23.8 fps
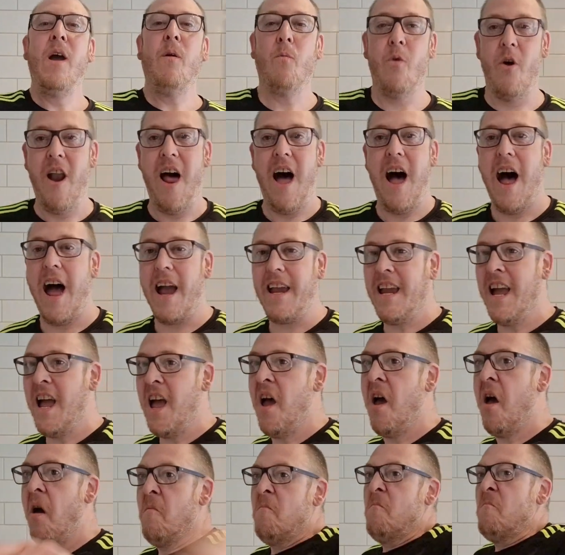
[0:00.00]
where I
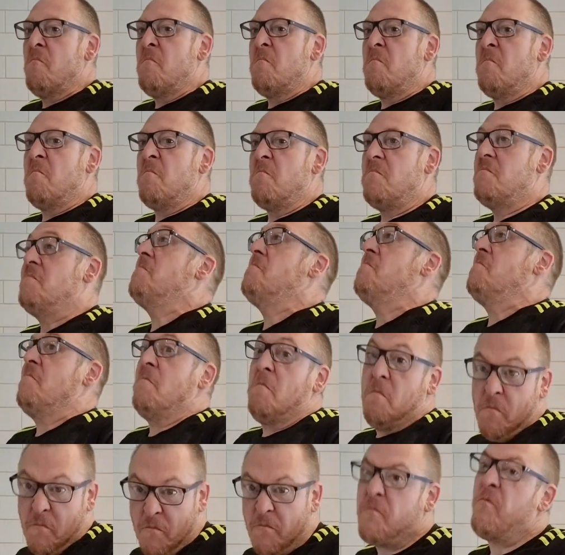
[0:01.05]

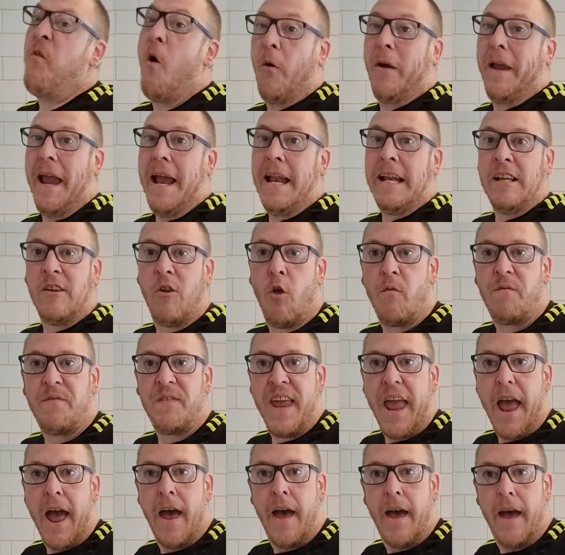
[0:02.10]
fucking love
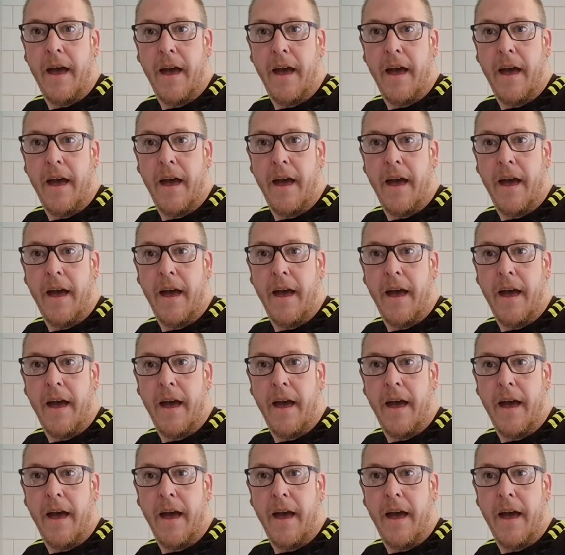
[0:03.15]
you.